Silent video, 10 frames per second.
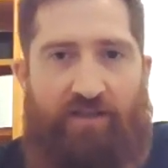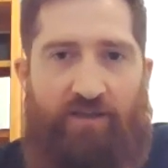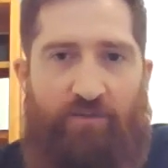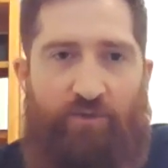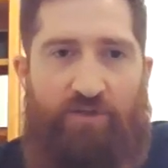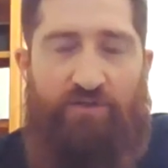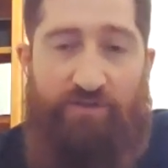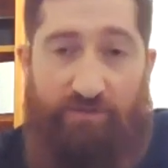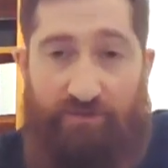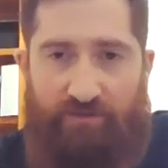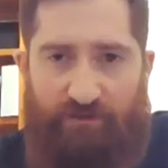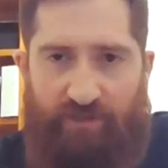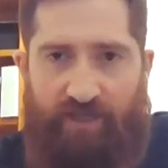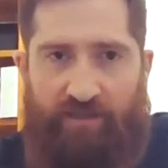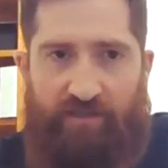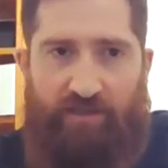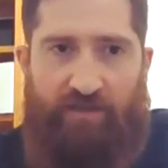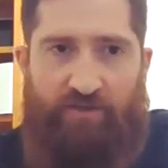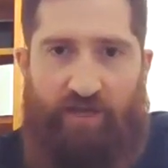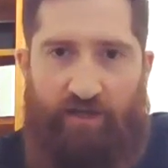And what you do is you look at it
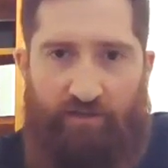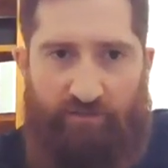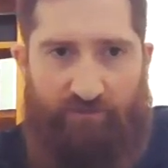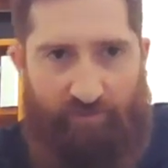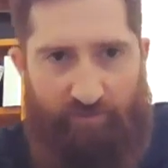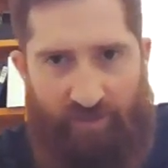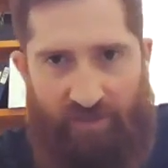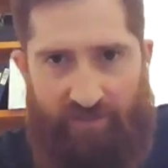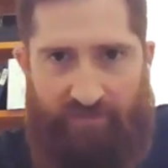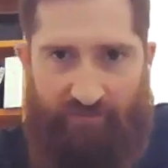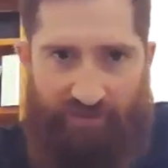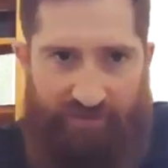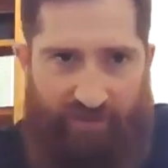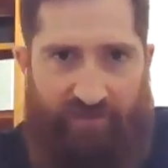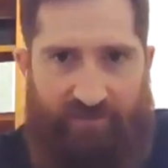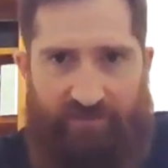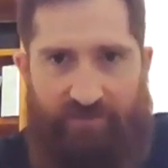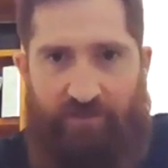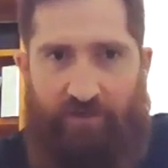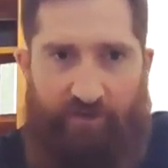and you kind of look for the blots or the dots,
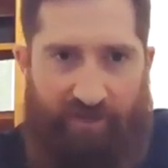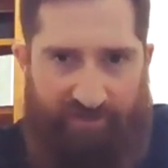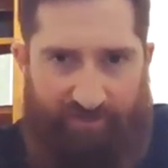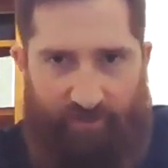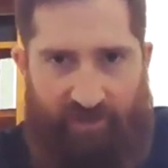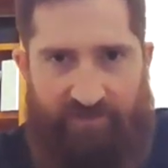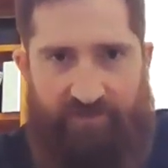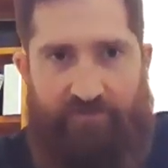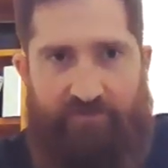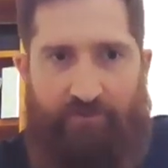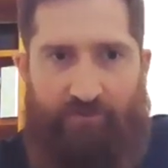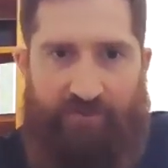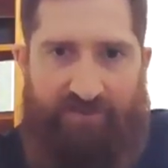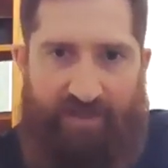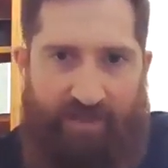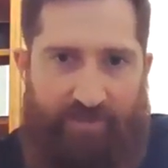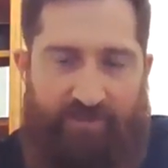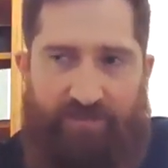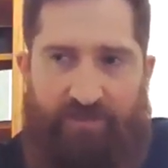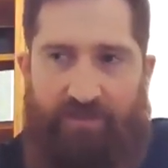and you go, okay, it's present or it's
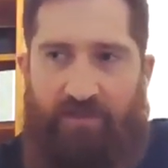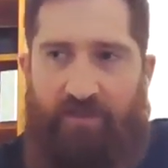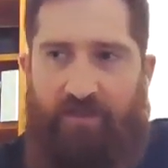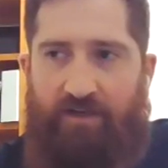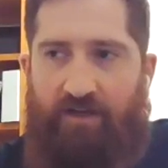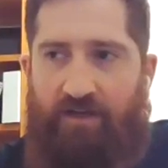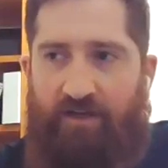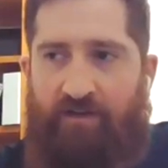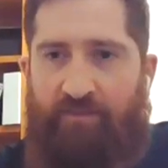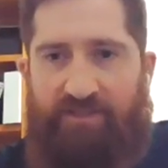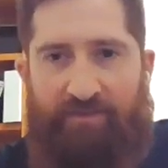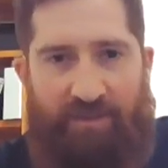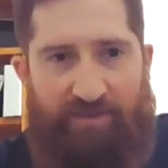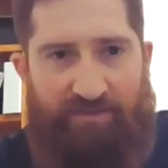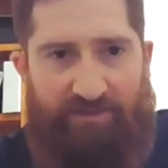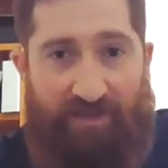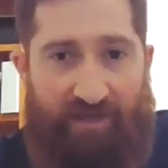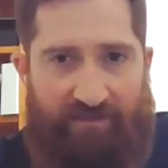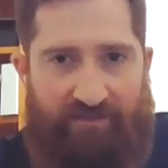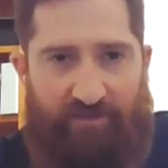absent. But sometimes the
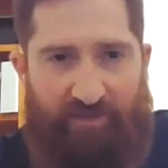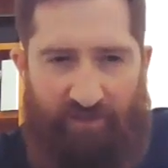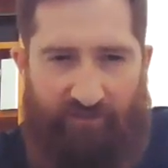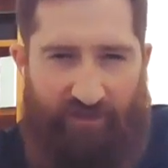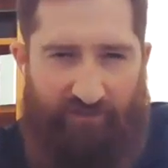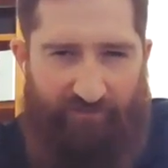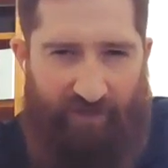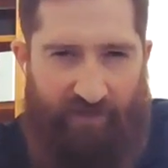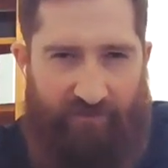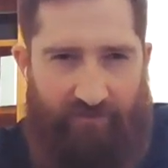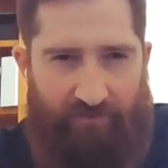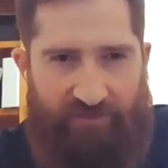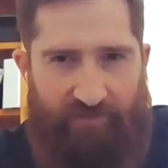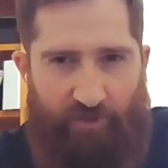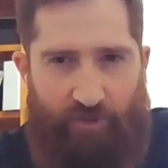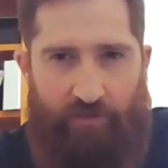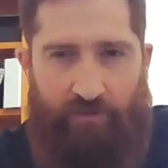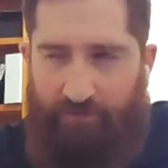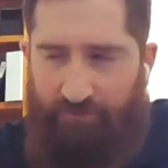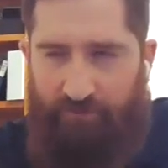dots can be like very faint or small,
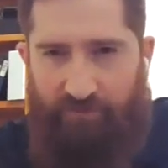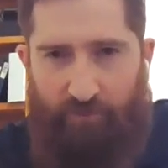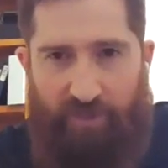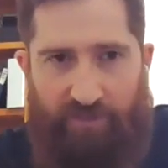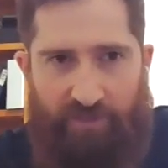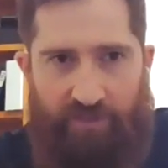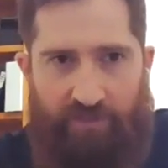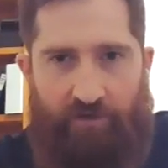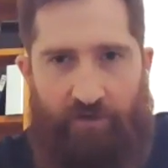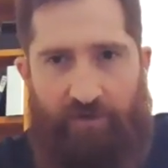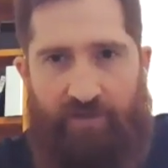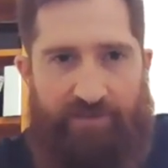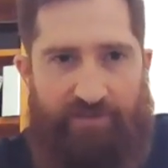and you're sort of squinting and you're going,